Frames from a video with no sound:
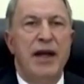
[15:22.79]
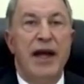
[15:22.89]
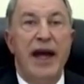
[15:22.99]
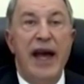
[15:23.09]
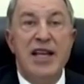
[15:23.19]

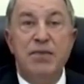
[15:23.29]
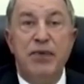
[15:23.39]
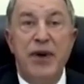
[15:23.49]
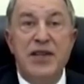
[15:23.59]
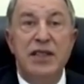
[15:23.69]
As
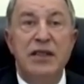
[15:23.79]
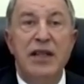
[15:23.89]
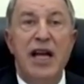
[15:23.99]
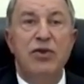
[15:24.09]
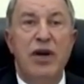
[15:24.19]

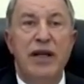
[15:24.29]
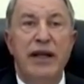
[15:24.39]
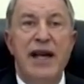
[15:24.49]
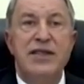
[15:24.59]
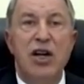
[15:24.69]

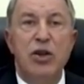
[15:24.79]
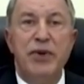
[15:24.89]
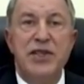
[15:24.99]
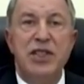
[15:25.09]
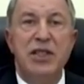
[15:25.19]
our
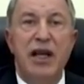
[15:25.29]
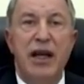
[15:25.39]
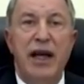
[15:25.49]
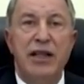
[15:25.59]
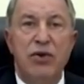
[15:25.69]
President
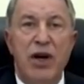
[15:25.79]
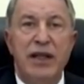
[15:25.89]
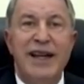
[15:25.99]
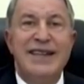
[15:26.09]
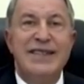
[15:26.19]

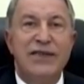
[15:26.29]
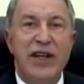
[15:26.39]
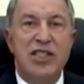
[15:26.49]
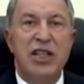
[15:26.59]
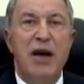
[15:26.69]
Erdogan
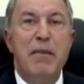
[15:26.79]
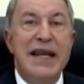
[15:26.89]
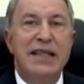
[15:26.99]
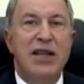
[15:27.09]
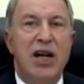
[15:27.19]
stressed
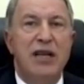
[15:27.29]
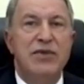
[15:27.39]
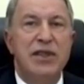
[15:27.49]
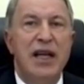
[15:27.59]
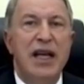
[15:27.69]
many times,
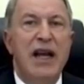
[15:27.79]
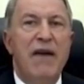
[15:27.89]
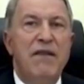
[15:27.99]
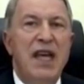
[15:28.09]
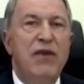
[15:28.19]

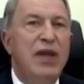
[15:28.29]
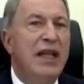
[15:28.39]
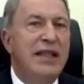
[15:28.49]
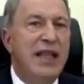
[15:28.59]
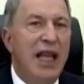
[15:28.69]
we will
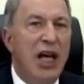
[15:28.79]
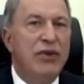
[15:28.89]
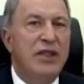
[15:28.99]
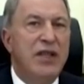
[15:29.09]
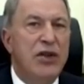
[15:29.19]
not allow
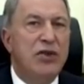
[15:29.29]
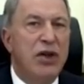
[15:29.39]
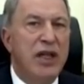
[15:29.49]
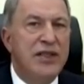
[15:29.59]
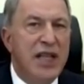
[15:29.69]
the terrorist
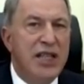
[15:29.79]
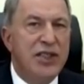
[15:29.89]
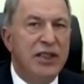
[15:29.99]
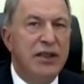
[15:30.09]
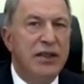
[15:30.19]

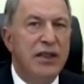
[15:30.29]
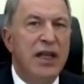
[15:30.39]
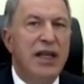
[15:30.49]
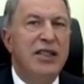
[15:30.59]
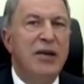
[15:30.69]
organization,
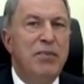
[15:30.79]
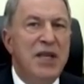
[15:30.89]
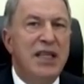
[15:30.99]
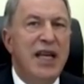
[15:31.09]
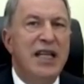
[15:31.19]
the
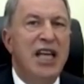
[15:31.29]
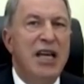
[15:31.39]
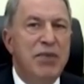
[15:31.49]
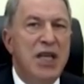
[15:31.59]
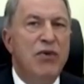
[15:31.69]

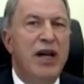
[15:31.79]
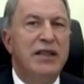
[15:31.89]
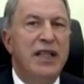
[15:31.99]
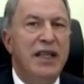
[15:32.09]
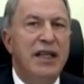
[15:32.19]
PKK,
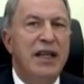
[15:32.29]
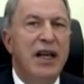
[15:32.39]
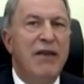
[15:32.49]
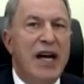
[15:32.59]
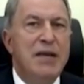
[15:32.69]
PYD,
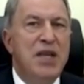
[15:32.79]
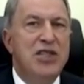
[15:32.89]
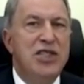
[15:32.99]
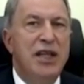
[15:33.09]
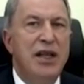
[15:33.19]

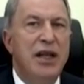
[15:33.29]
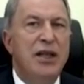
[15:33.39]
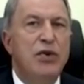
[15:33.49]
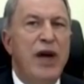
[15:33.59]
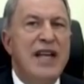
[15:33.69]
YPG,
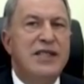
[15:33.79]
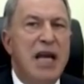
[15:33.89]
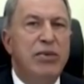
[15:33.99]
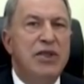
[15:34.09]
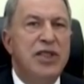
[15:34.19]
to
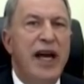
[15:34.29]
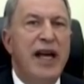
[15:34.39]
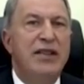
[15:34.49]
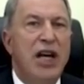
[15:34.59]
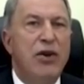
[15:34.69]
establish
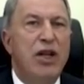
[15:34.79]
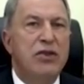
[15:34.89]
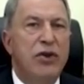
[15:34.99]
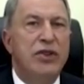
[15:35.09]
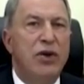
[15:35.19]
a terror
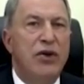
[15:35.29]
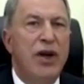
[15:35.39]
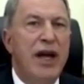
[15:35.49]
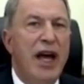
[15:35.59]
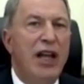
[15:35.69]
corridor
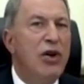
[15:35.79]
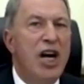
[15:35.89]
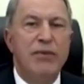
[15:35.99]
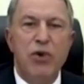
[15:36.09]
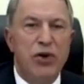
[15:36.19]
along
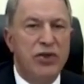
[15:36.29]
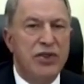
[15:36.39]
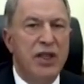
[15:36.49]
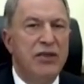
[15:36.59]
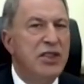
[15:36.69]
our borders.
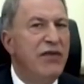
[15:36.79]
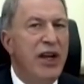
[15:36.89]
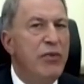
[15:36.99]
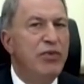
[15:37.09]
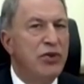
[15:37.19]
This is a very
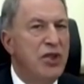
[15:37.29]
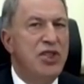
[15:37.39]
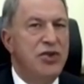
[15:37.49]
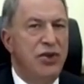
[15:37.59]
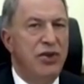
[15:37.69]
important issue.